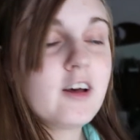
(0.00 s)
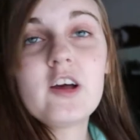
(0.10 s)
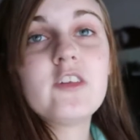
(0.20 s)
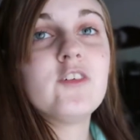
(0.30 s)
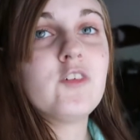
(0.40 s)

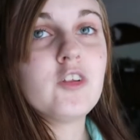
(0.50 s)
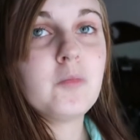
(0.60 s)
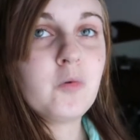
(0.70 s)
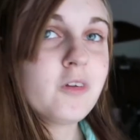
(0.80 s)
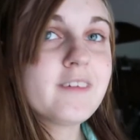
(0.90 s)
because of all the
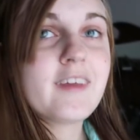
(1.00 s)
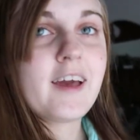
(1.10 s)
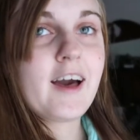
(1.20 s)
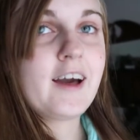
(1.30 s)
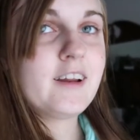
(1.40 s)
bullies I
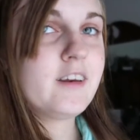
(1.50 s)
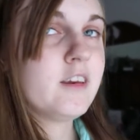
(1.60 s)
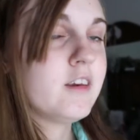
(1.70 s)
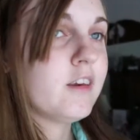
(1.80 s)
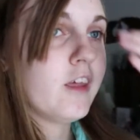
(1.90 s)
had in,
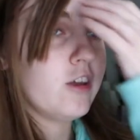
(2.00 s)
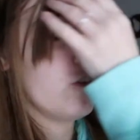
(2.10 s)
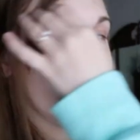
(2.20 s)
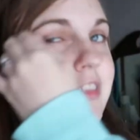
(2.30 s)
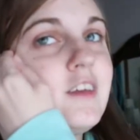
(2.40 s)
like,
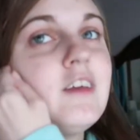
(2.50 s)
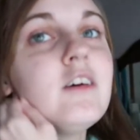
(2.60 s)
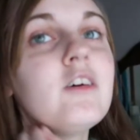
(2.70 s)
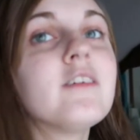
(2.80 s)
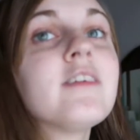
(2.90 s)
throughout the
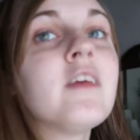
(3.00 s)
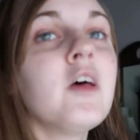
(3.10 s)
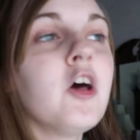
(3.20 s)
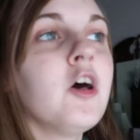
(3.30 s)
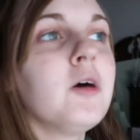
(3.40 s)
years.
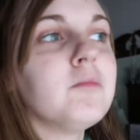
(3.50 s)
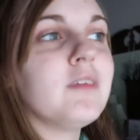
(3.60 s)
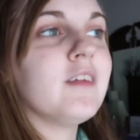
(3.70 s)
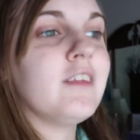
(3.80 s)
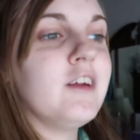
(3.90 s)
But
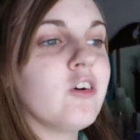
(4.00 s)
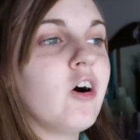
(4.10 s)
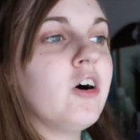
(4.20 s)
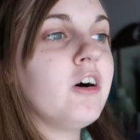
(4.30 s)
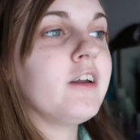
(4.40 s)
then later
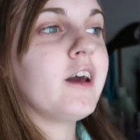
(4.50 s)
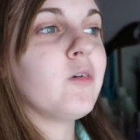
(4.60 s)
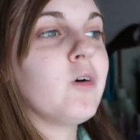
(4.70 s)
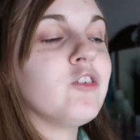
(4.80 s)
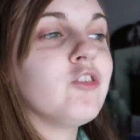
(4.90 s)
on, I
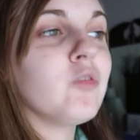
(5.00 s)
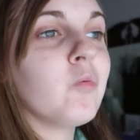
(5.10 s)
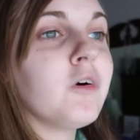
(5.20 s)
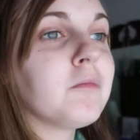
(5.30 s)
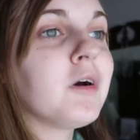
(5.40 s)
watched this
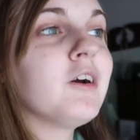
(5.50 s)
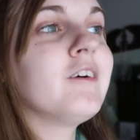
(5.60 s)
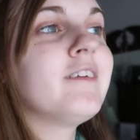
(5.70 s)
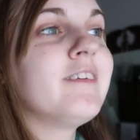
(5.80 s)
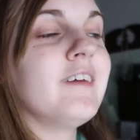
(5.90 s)
one
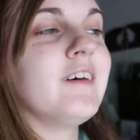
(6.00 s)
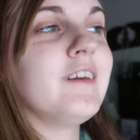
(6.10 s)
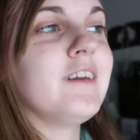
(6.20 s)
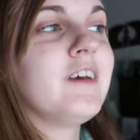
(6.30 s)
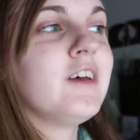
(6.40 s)

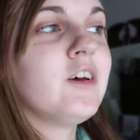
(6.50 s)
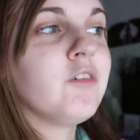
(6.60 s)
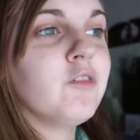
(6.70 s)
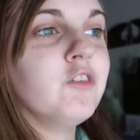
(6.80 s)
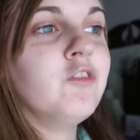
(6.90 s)
person
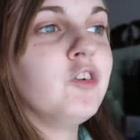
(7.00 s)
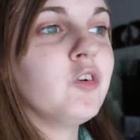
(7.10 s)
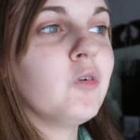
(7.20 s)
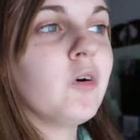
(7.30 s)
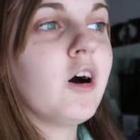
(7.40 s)

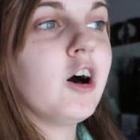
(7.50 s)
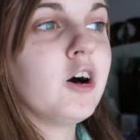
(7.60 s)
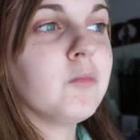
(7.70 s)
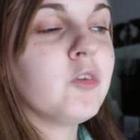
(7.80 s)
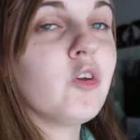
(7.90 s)
review
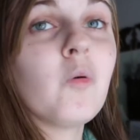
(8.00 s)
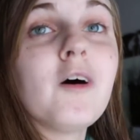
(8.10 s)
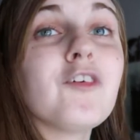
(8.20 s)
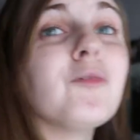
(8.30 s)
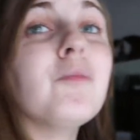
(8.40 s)

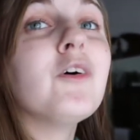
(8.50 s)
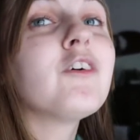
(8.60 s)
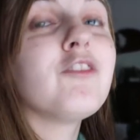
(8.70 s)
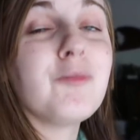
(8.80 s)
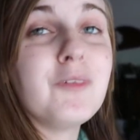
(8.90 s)
Zoell's
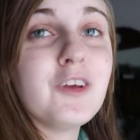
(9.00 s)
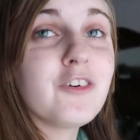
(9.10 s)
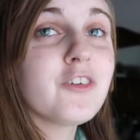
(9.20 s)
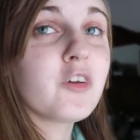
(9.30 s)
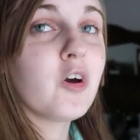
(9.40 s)
book from
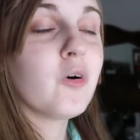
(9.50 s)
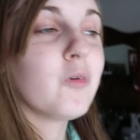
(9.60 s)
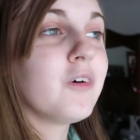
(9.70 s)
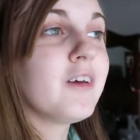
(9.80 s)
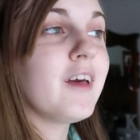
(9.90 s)
years
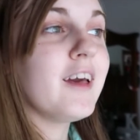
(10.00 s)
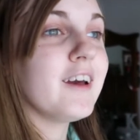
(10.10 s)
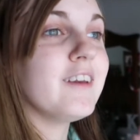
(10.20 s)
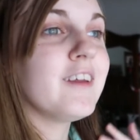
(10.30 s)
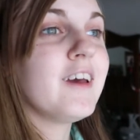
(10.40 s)
ago,
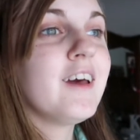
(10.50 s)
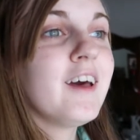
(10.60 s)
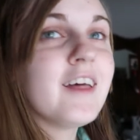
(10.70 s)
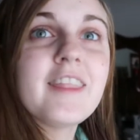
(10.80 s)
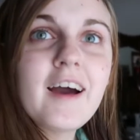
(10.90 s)
and
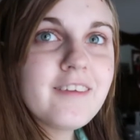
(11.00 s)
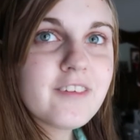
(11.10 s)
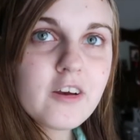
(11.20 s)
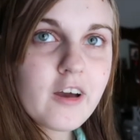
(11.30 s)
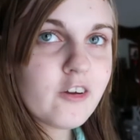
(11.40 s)
that
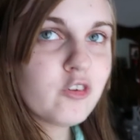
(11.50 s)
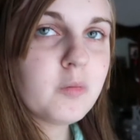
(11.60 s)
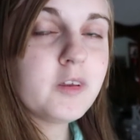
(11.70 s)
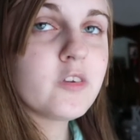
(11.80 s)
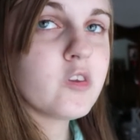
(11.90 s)
stuck out to
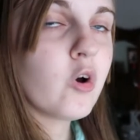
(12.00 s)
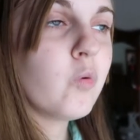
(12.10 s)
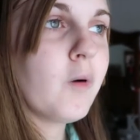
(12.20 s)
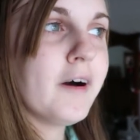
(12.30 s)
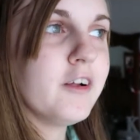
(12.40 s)
me so
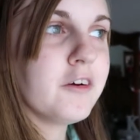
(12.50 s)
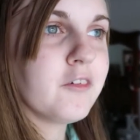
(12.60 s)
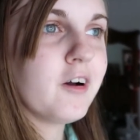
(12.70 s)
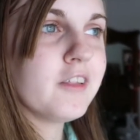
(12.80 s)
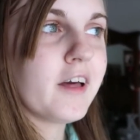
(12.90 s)
well
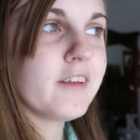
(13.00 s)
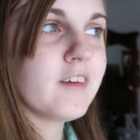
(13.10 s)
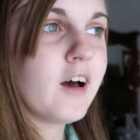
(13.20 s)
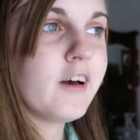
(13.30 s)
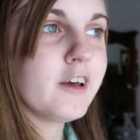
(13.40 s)
around that
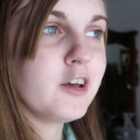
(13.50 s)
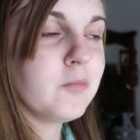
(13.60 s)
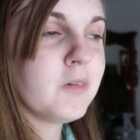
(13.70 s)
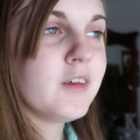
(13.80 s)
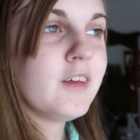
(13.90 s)

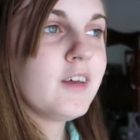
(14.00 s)
time.